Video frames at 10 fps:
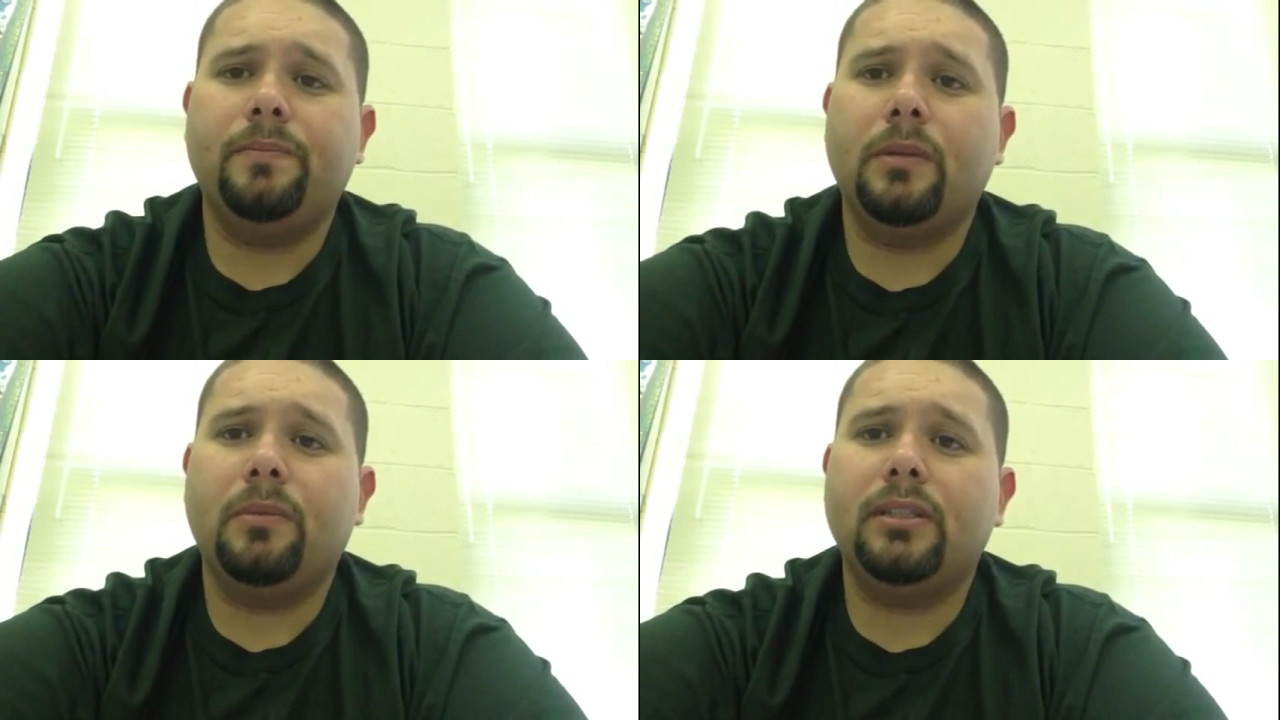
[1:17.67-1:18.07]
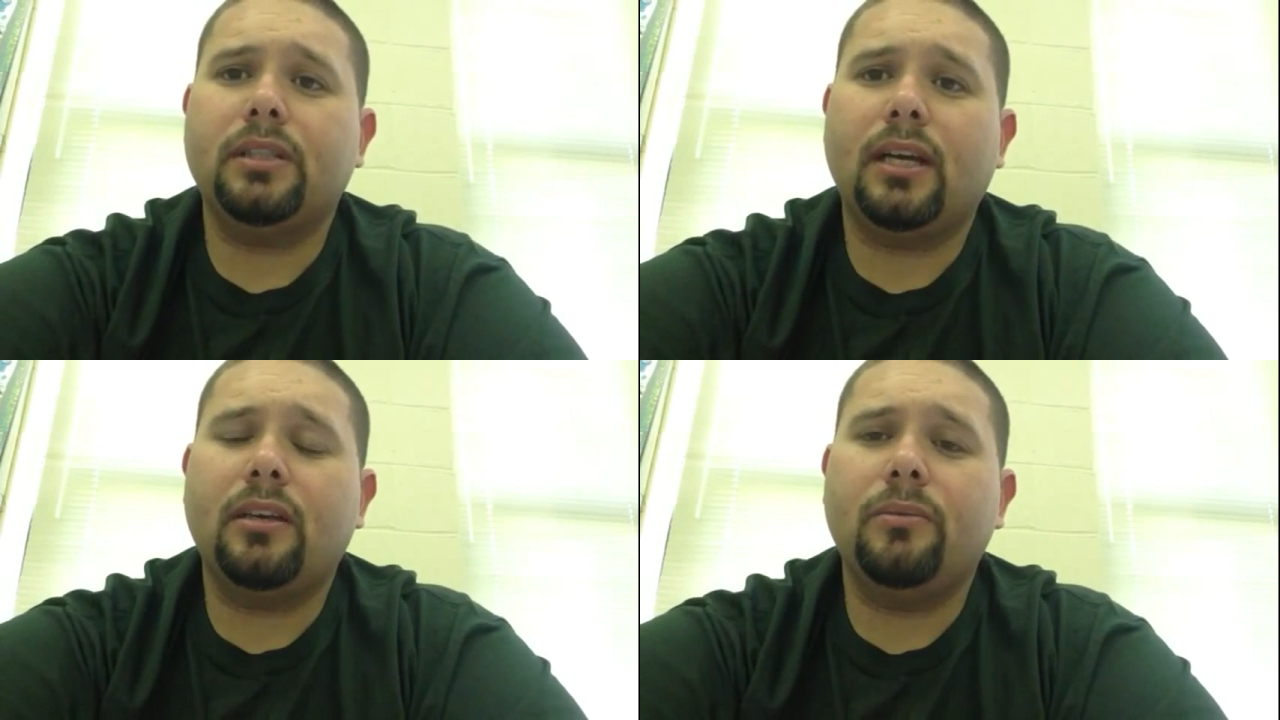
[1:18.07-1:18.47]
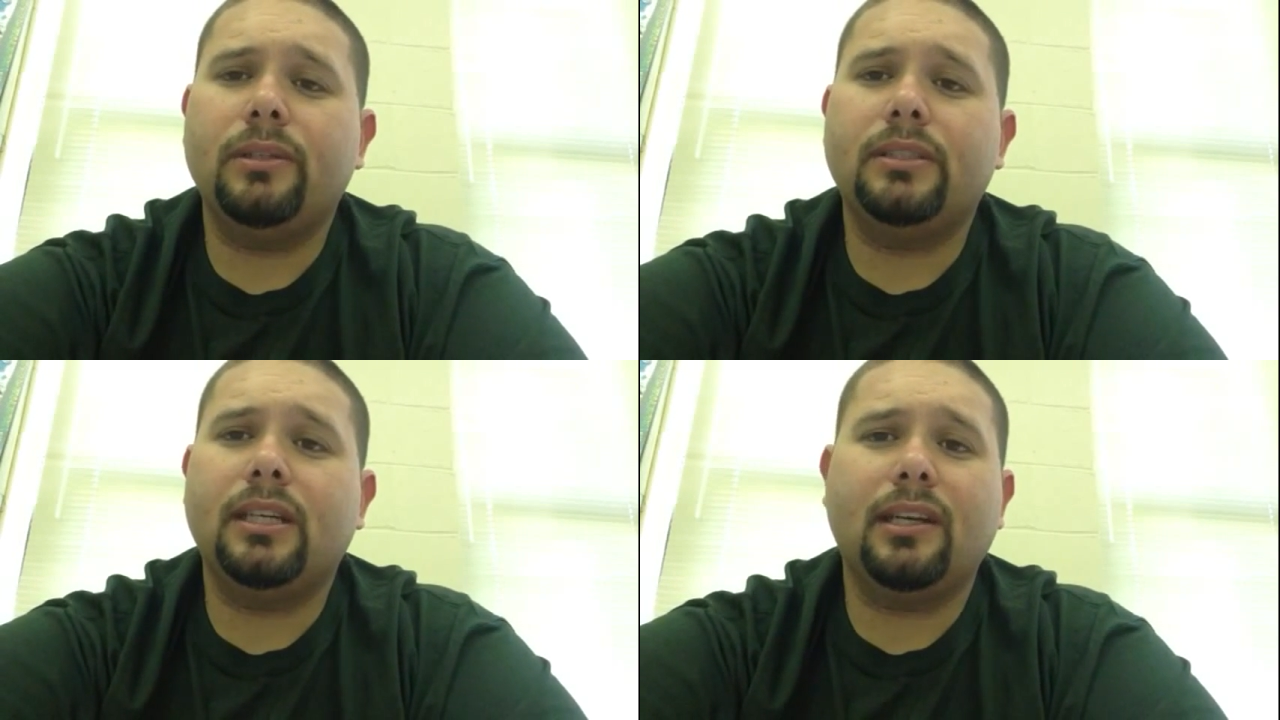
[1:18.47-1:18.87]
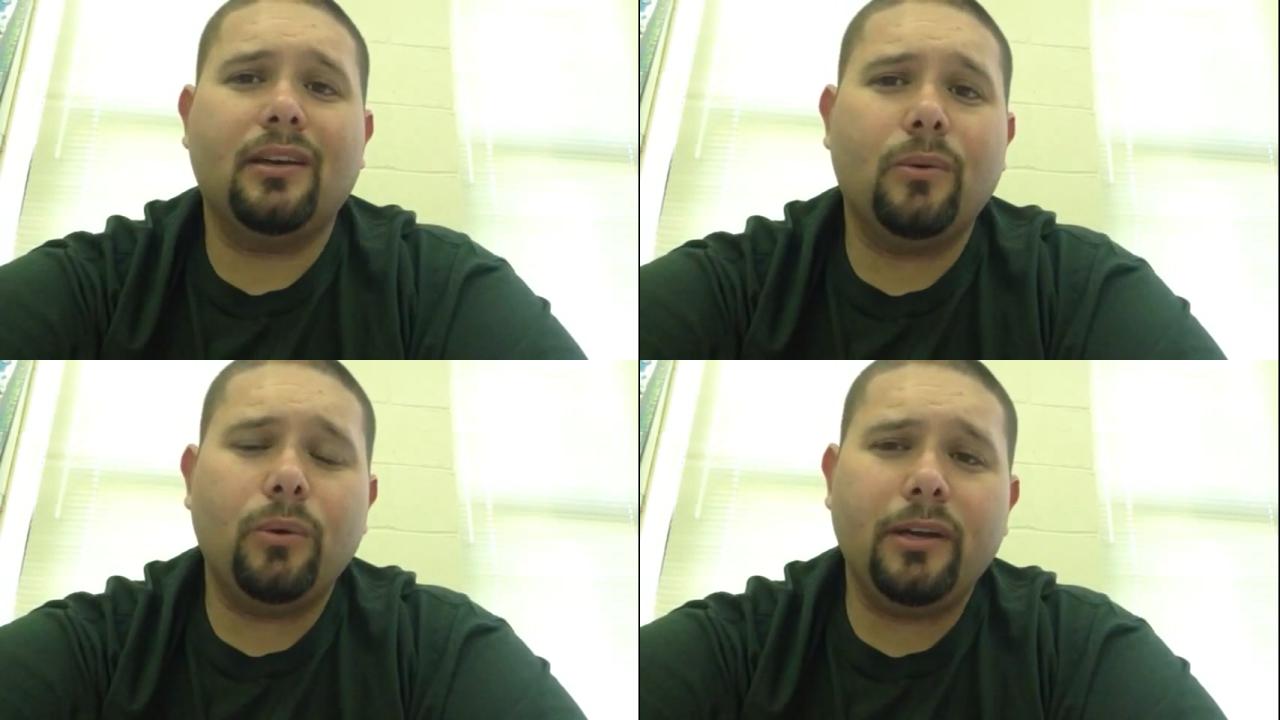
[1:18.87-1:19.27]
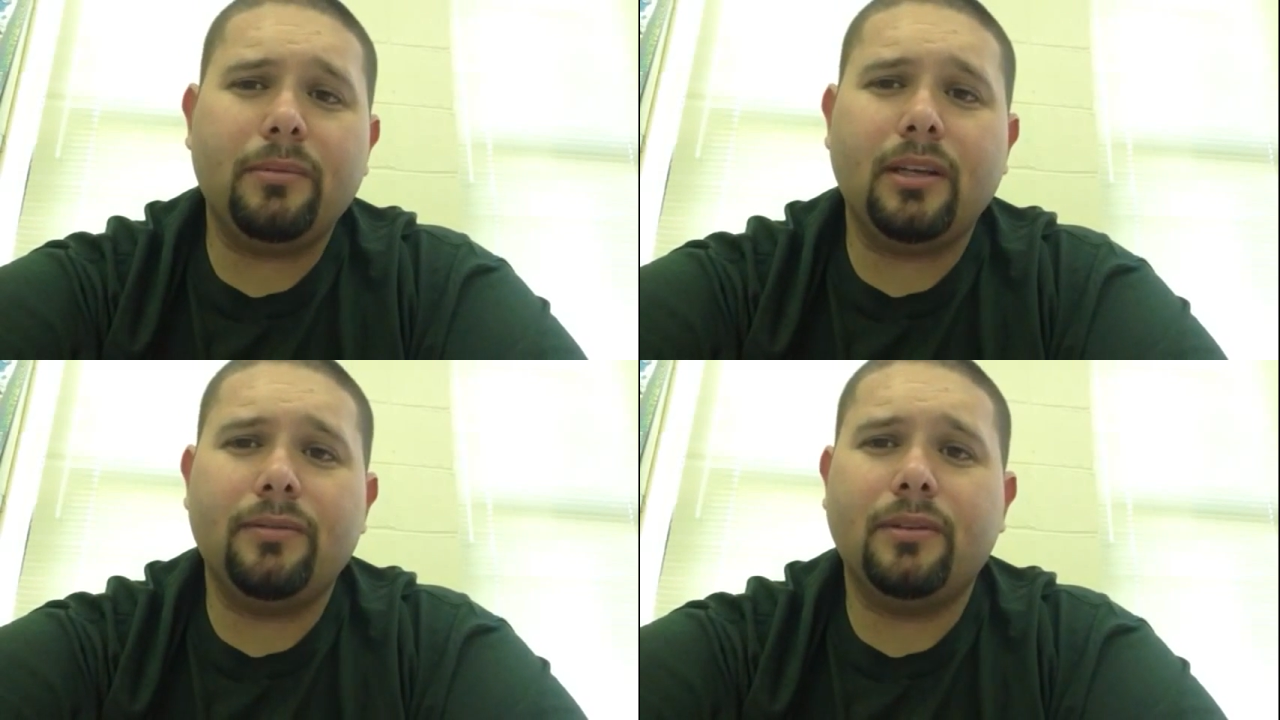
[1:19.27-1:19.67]
much like you would see an equipped
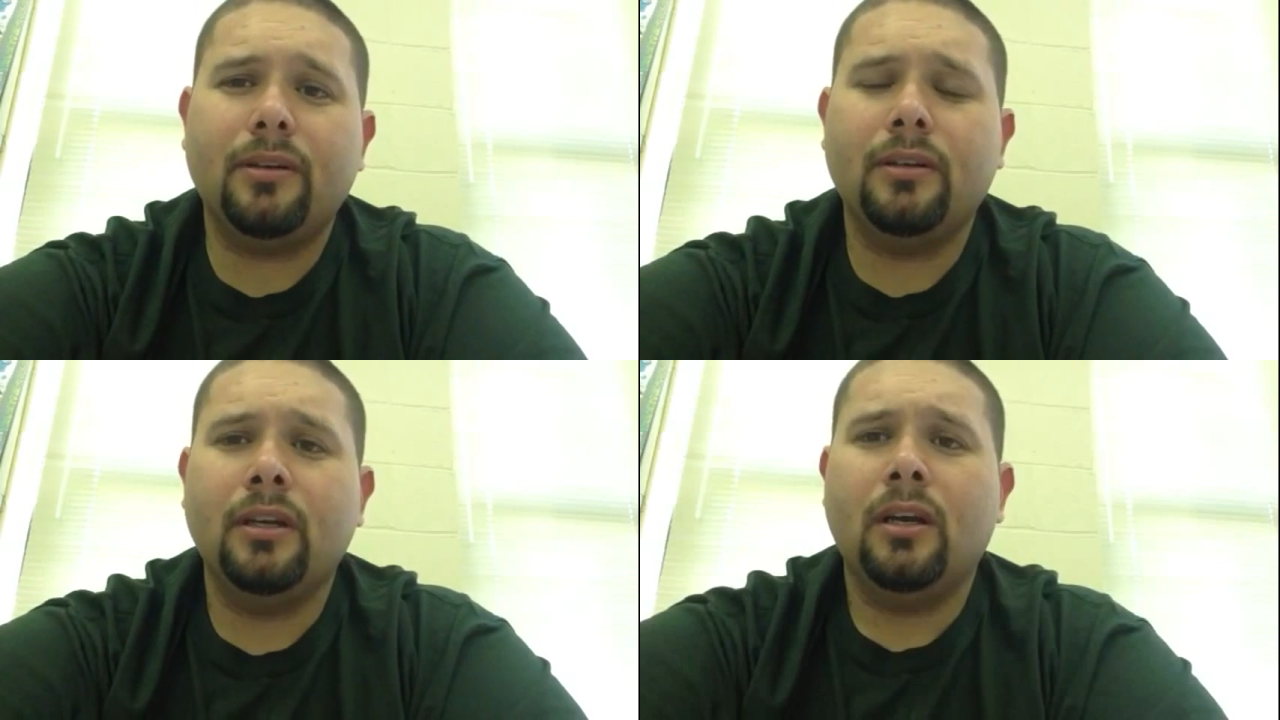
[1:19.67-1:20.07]
lifter